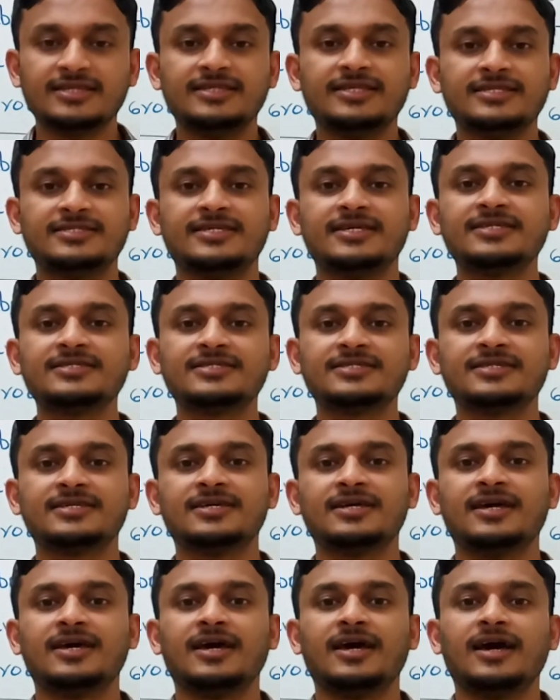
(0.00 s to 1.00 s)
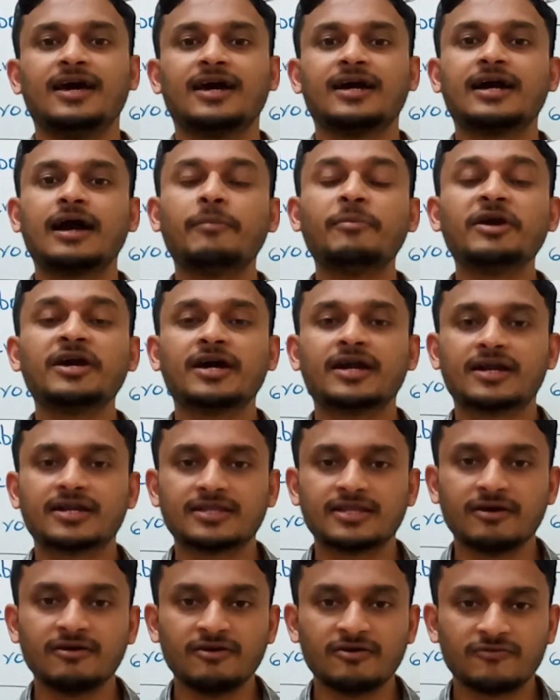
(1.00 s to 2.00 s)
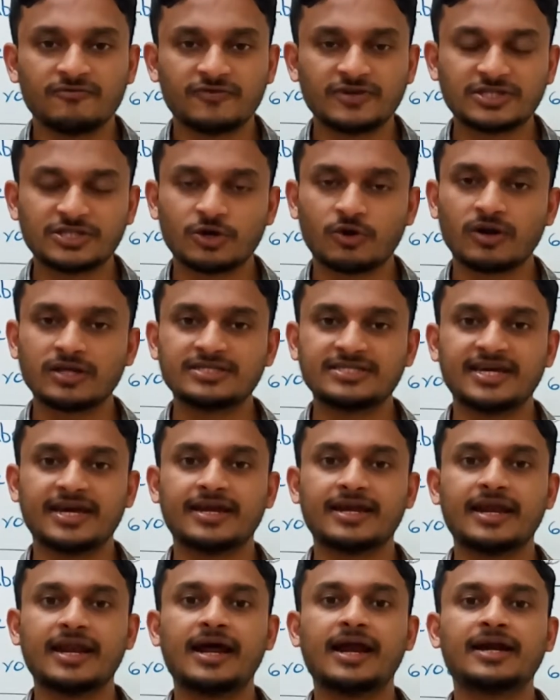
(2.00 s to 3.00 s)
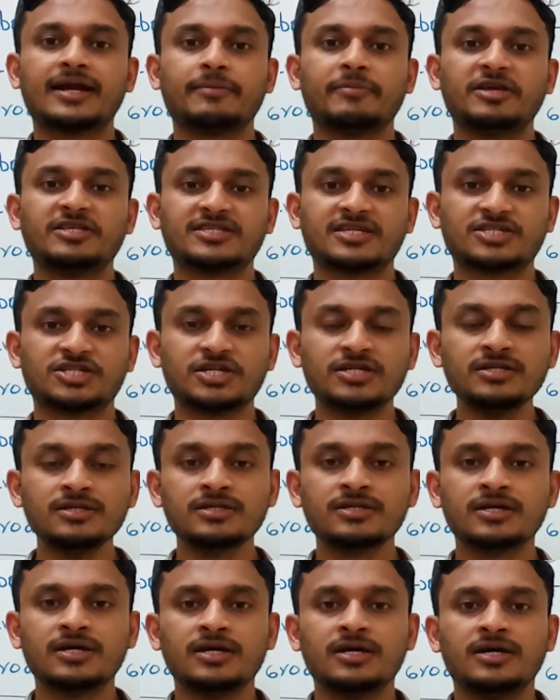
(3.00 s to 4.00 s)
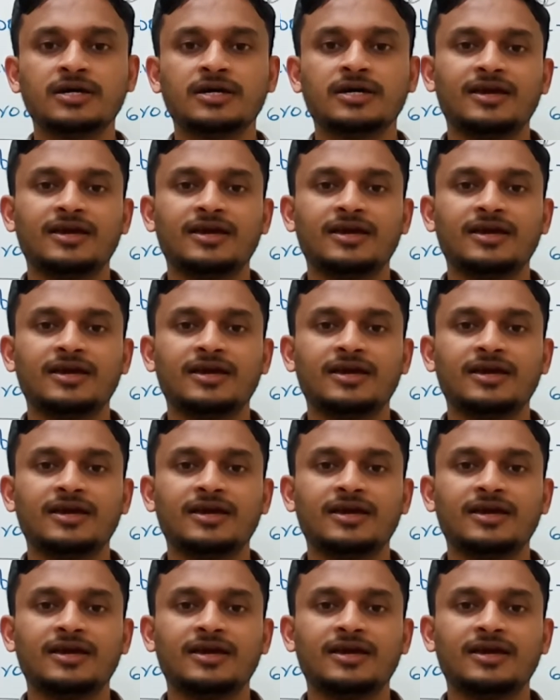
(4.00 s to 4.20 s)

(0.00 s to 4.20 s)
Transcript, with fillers: This is coming under the physiology and anatomy section.